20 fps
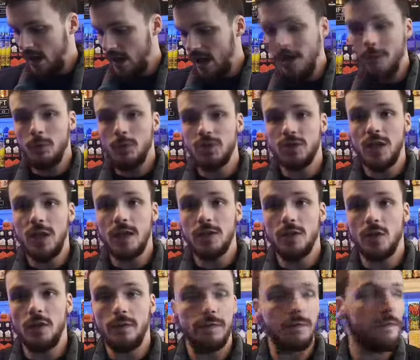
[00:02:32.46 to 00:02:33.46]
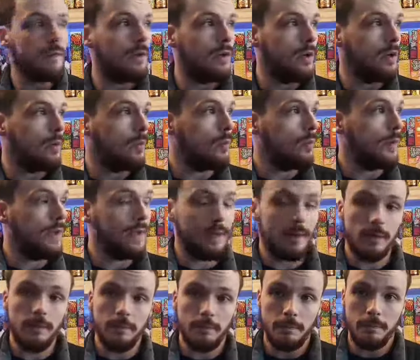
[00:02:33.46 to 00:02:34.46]
I will start off
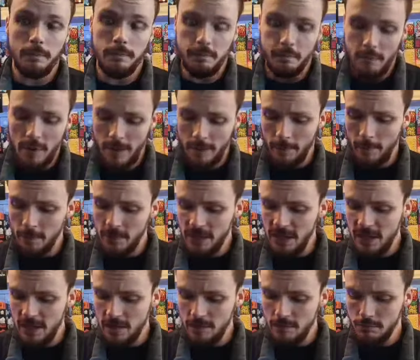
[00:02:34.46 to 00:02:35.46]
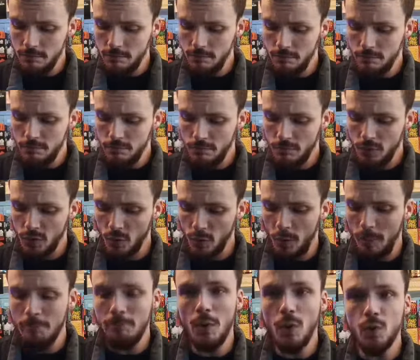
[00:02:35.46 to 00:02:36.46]
with, I'll probably say, the
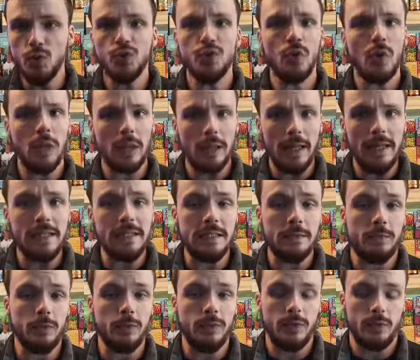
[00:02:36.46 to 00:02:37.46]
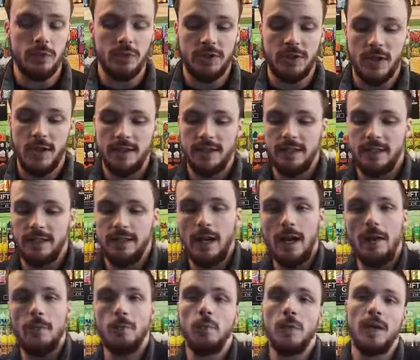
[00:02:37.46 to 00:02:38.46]
one most relatable to a starter kit
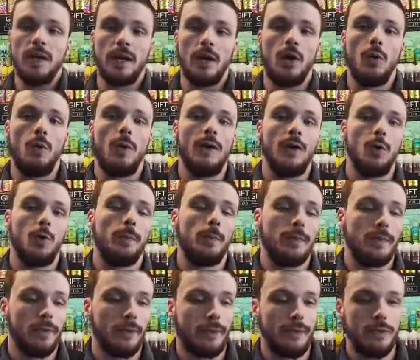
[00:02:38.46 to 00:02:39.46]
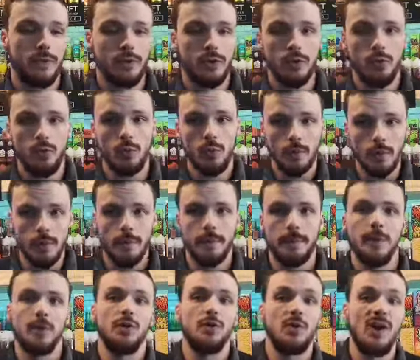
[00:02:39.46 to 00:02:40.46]
and work our way up through the
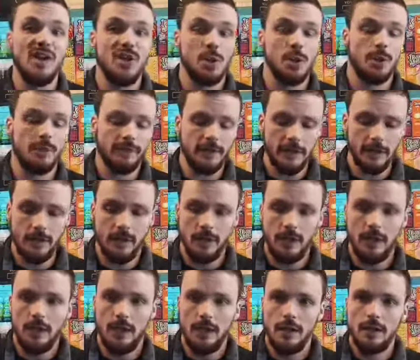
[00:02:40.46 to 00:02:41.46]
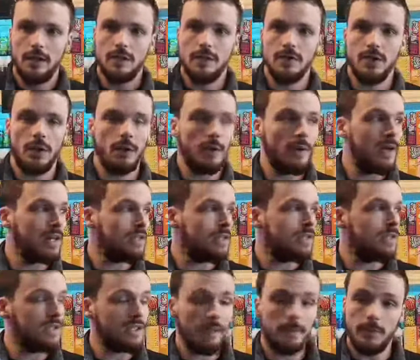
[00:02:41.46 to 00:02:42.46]
progression of it. So as
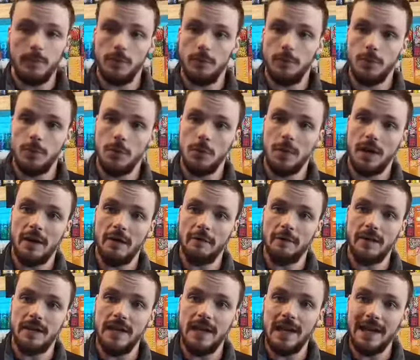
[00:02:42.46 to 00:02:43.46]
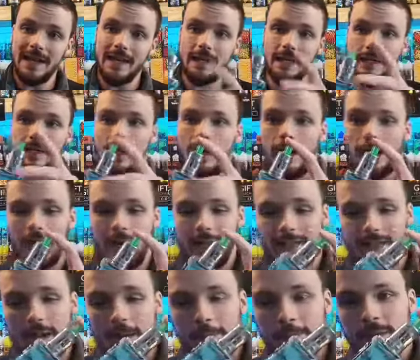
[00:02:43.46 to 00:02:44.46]
an example, we do have the Eaton
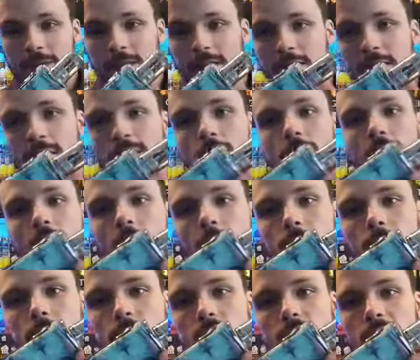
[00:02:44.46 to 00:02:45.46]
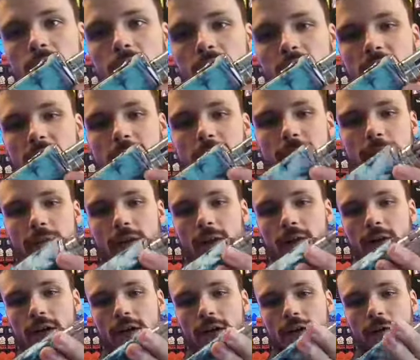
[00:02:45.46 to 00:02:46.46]
Adept, which is a
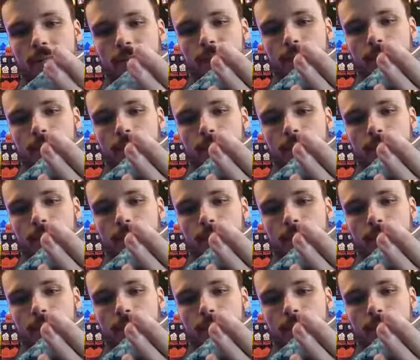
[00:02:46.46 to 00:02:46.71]
very